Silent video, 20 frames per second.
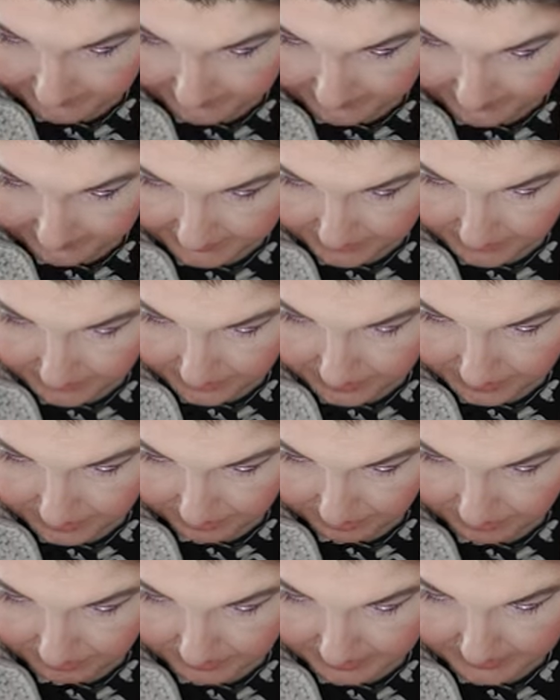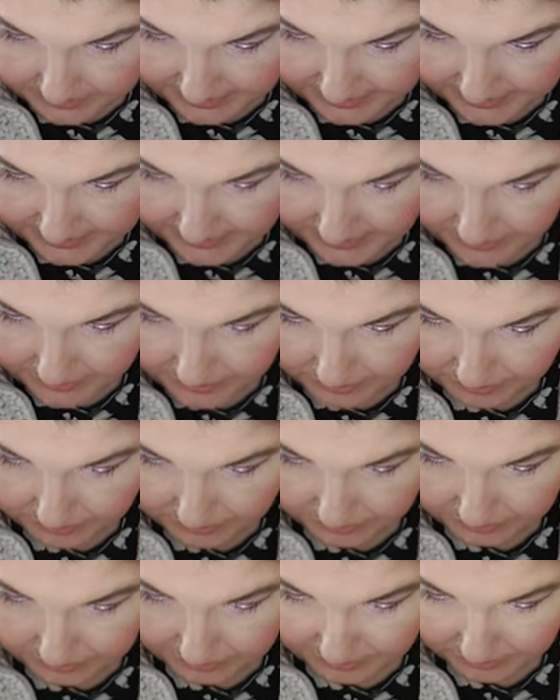How to store. It's best to store
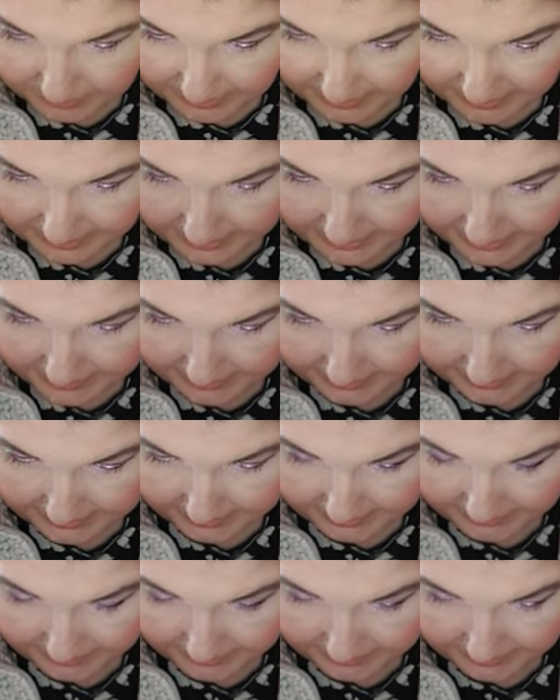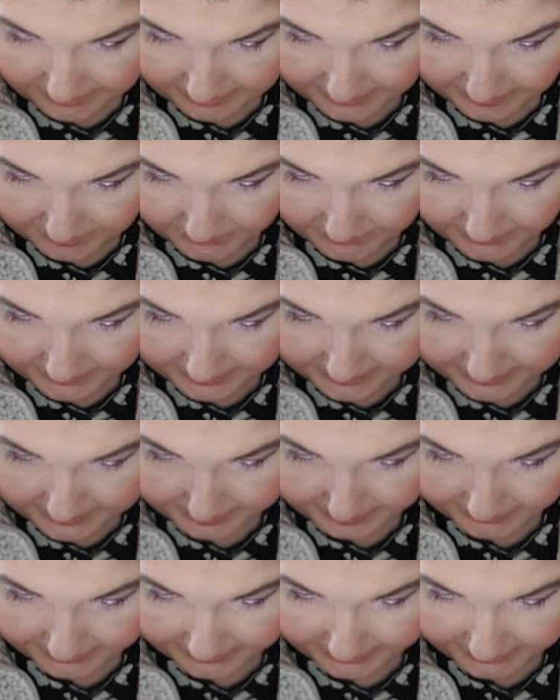your hair in the provided
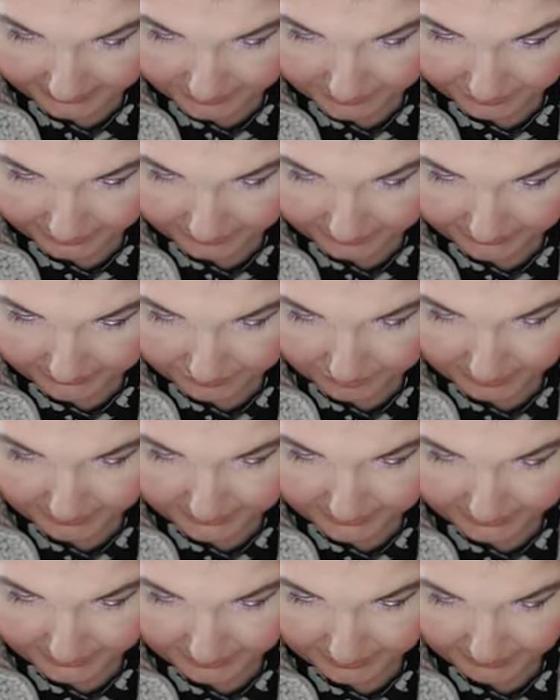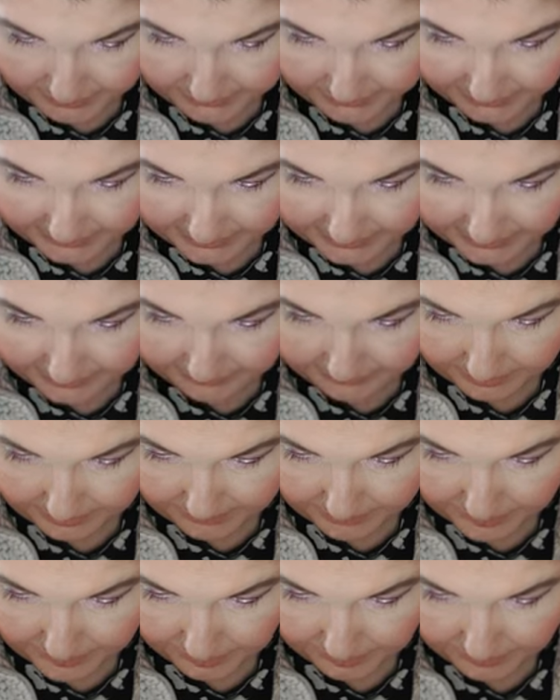packaging. Try to keep the hair
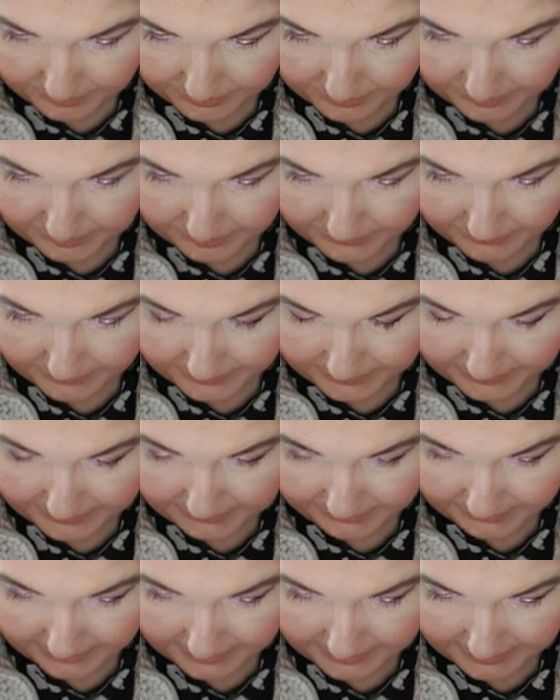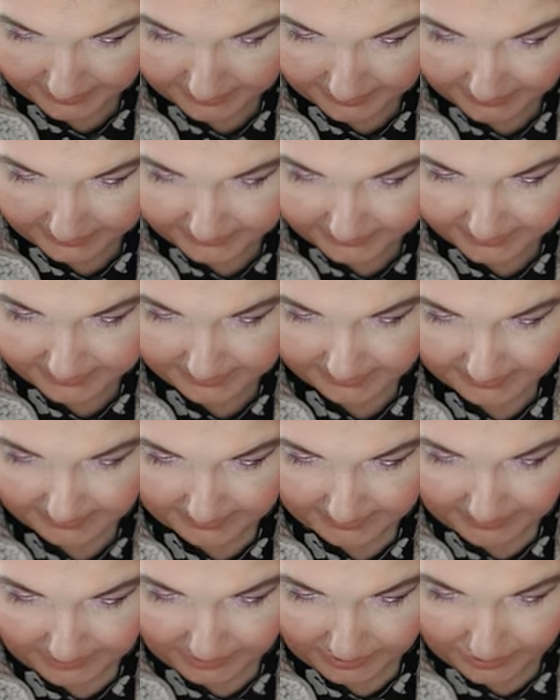wrapped up in the provided hairnet
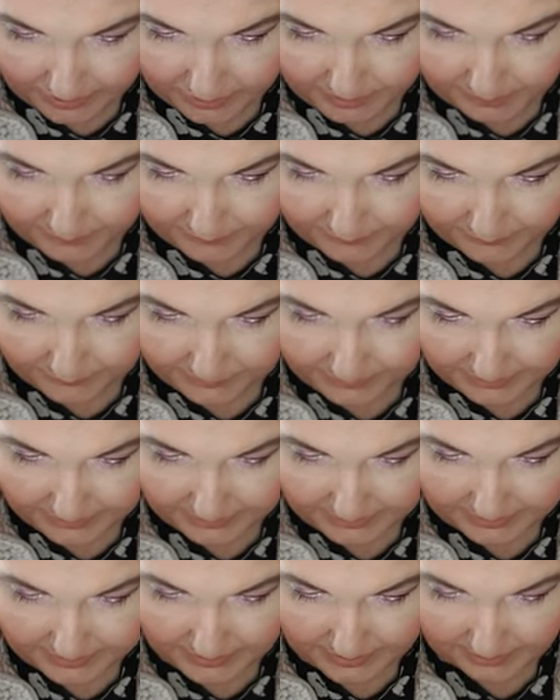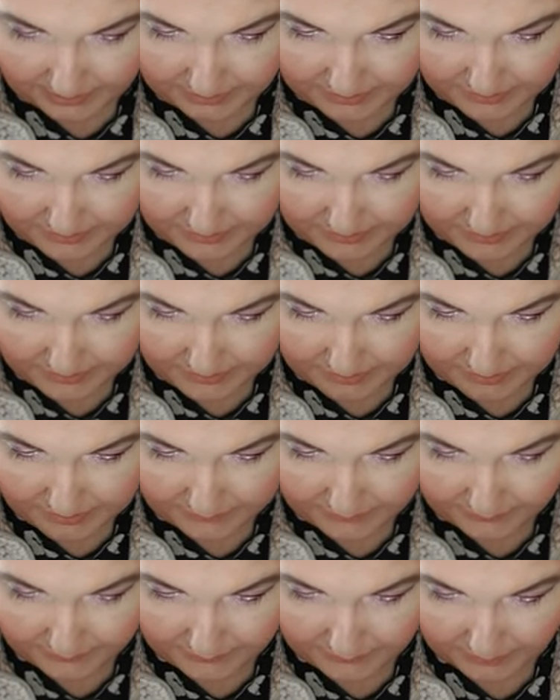to avoid any tangles and knots.
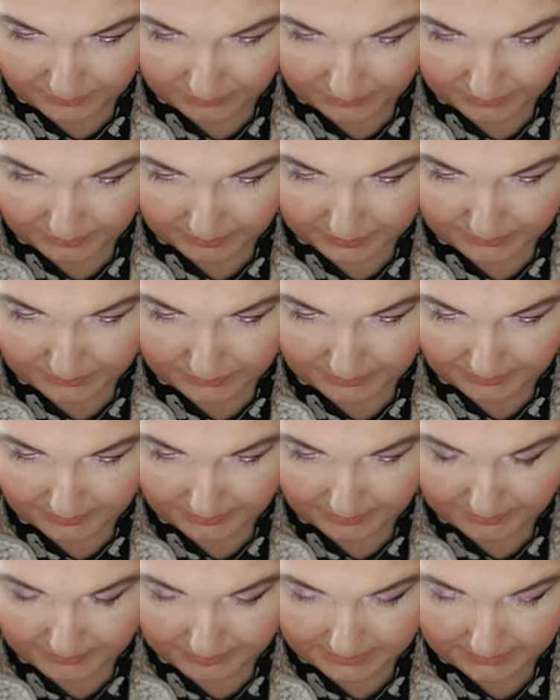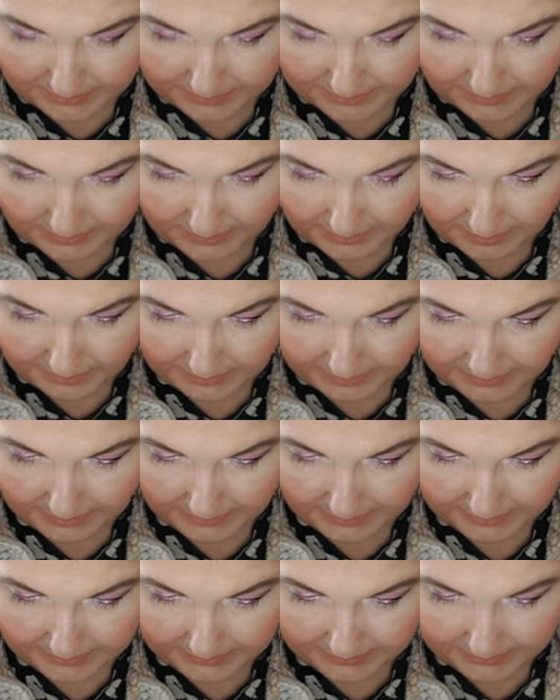For full wigs, we recommend that you keep the
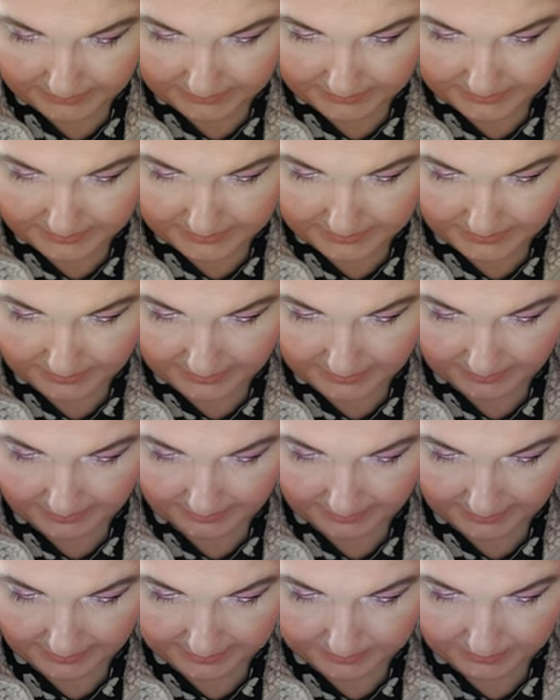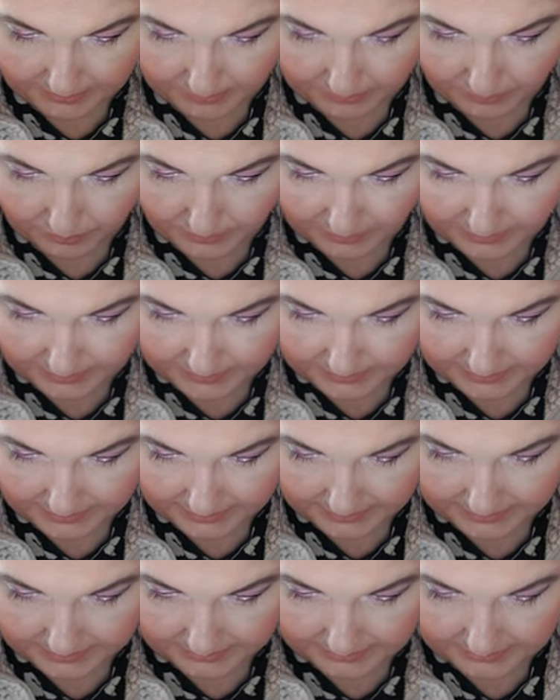head on a styling head or on a wig
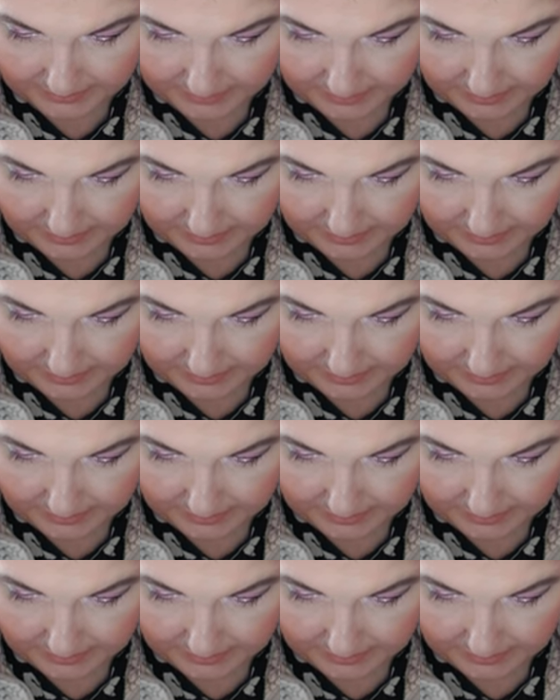stand.